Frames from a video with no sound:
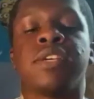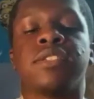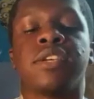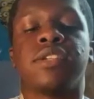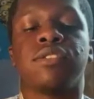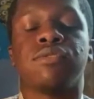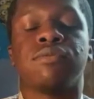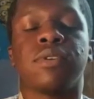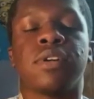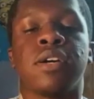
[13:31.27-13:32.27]
I
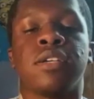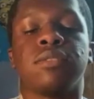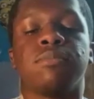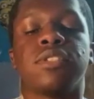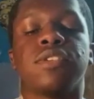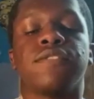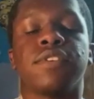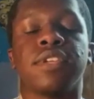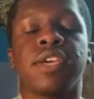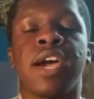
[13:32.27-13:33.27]
do. Uh,
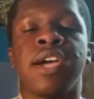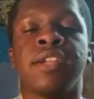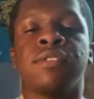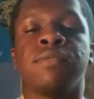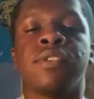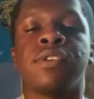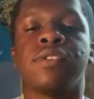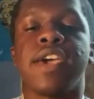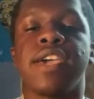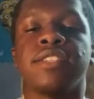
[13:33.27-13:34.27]
specifically, I don't know
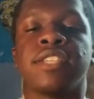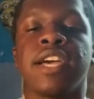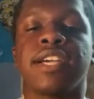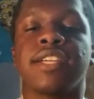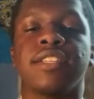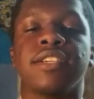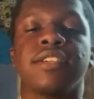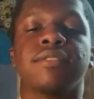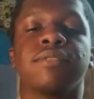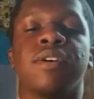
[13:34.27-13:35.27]

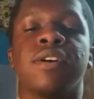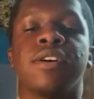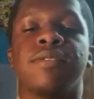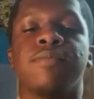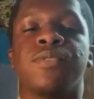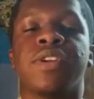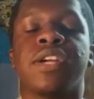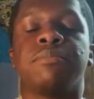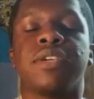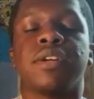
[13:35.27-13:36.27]
exactly uh, what
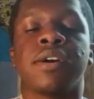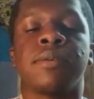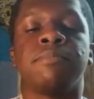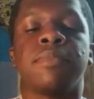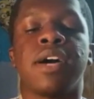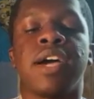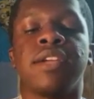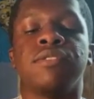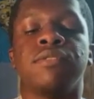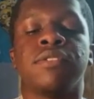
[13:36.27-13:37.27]
I'll become, but I
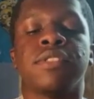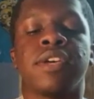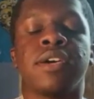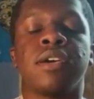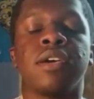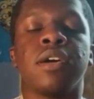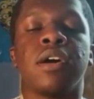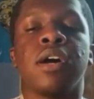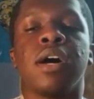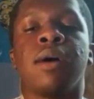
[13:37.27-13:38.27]
do know that
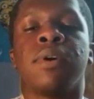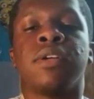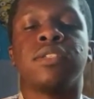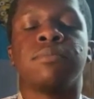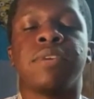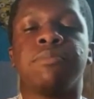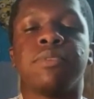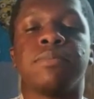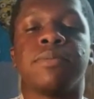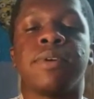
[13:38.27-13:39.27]
I want to make
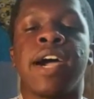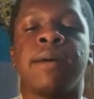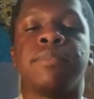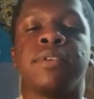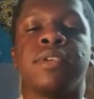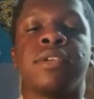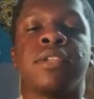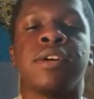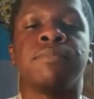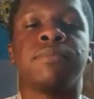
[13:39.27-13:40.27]
people happy and
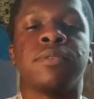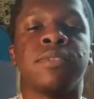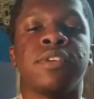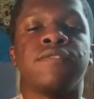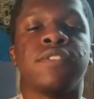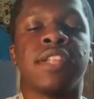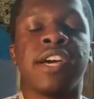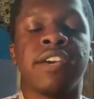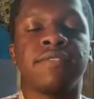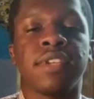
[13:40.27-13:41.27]
help them live the
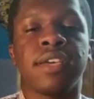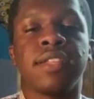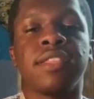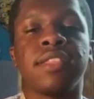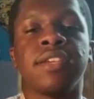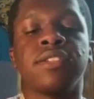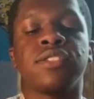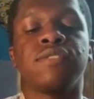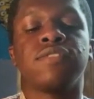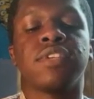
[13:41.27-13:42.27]
lives that they
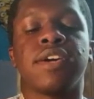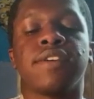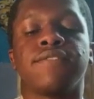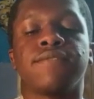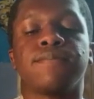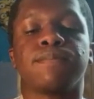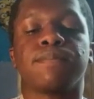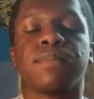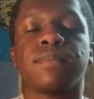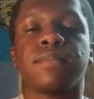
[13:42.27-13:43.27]
deserve to
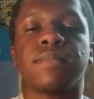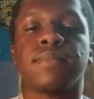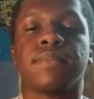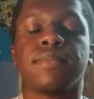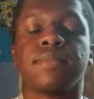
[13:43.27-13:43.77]
have.